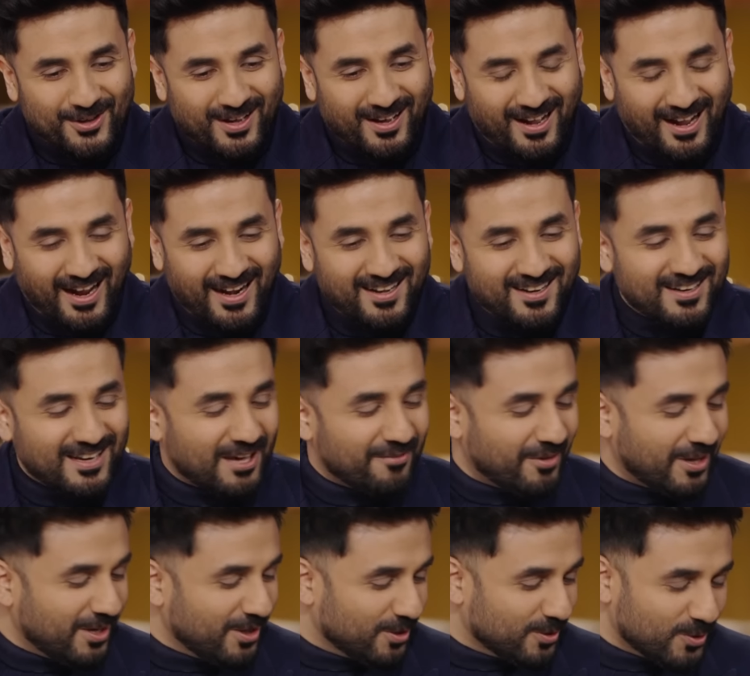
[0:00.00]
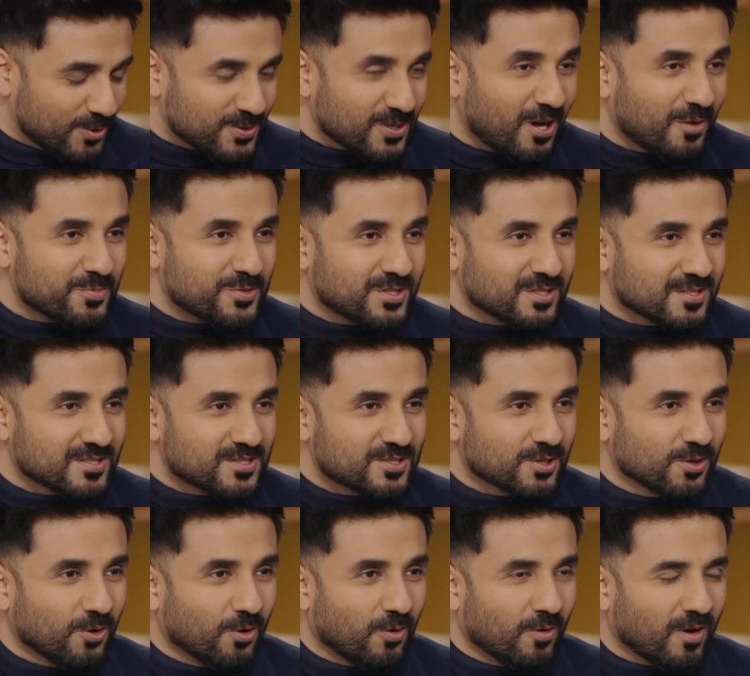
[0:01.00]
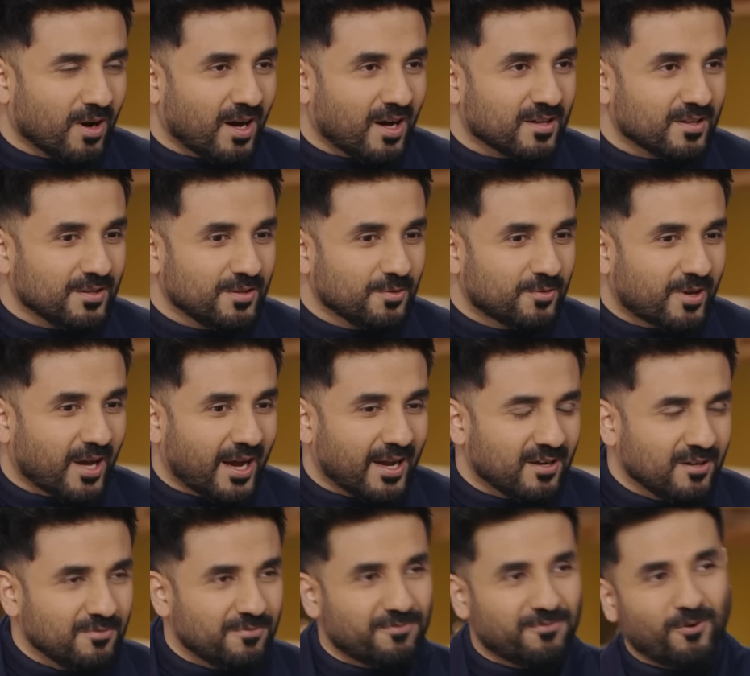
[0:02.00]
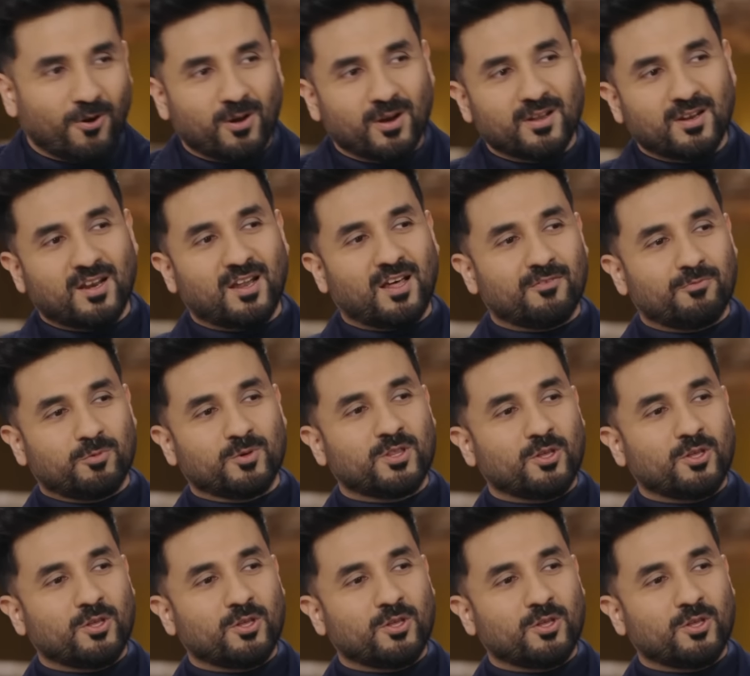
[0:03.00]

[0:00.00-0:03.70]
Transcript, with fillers: I didn't have any of those options. So you kind of fall in love with